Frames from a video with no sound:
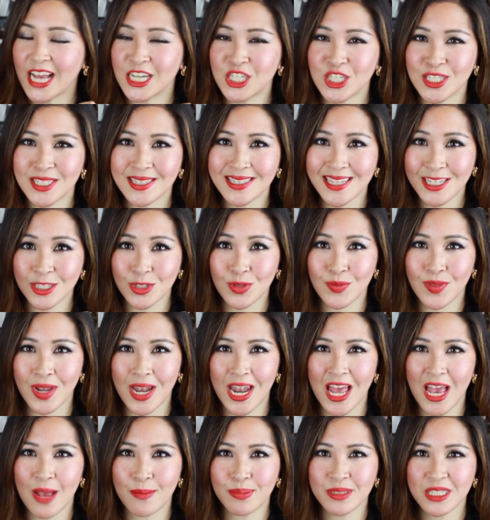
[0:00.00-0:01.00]
and just this on the
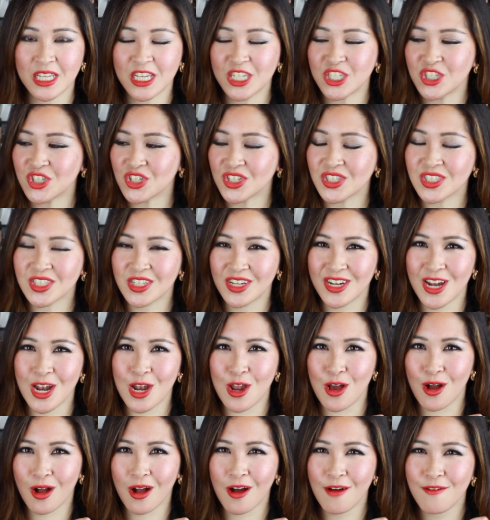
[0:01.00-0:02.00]
lips. It's just going
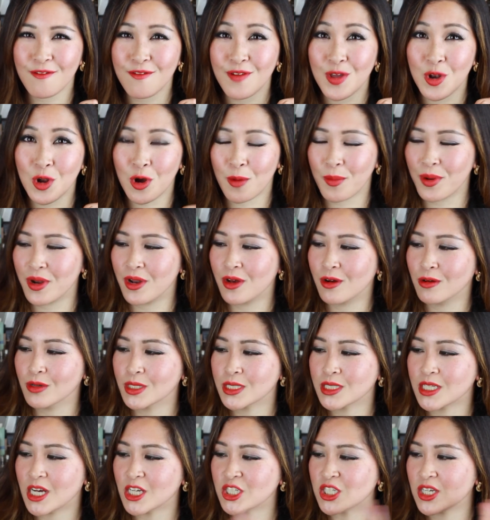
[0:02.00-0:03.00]
to look phenomenal.
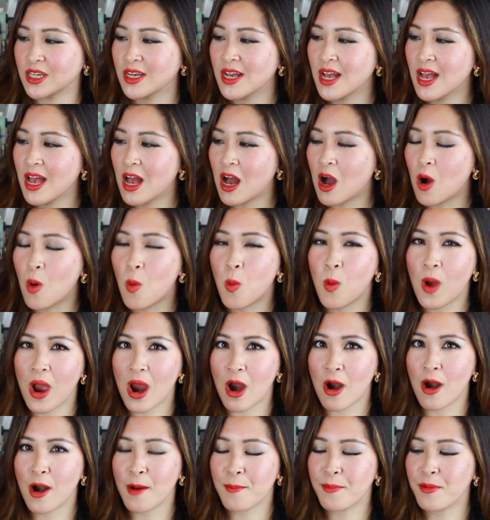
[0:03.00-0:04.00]
Such a
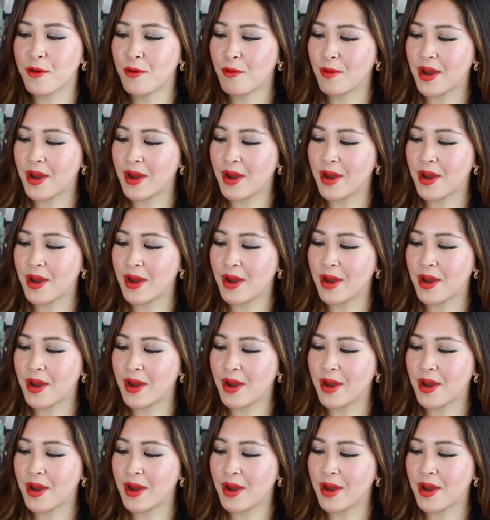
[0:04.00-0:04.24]
wearable